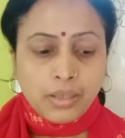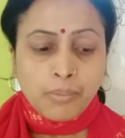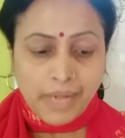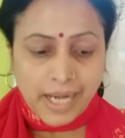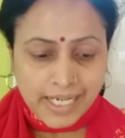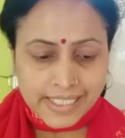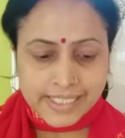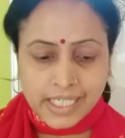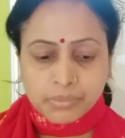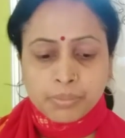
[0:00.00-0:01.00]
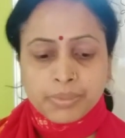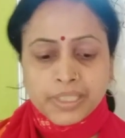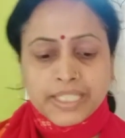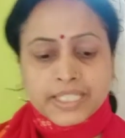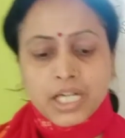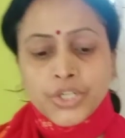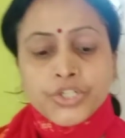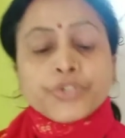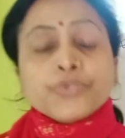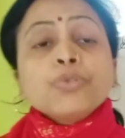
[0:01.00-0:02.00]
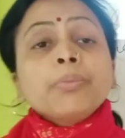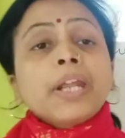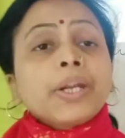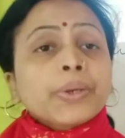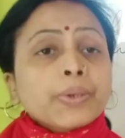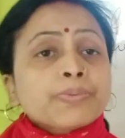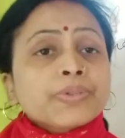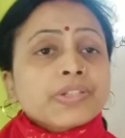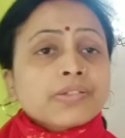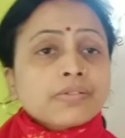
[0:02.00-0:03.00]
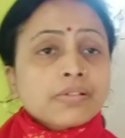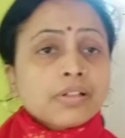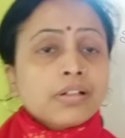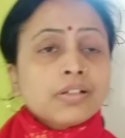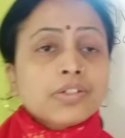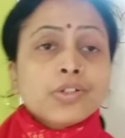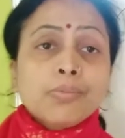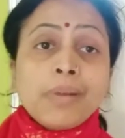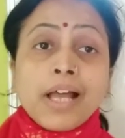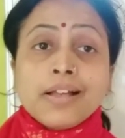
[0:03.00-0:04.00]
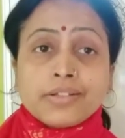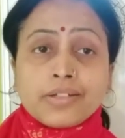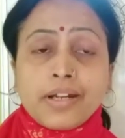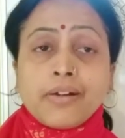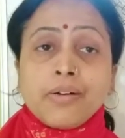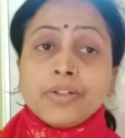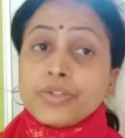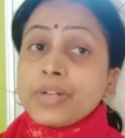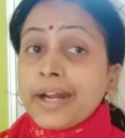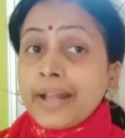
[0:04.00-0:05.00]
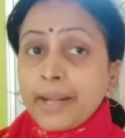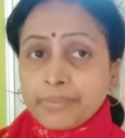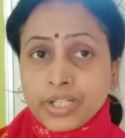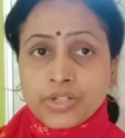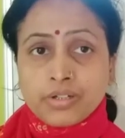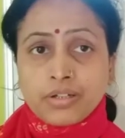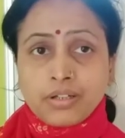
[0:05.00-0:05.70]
Plants can be placed under two main groups. So plant, according to the adaptation,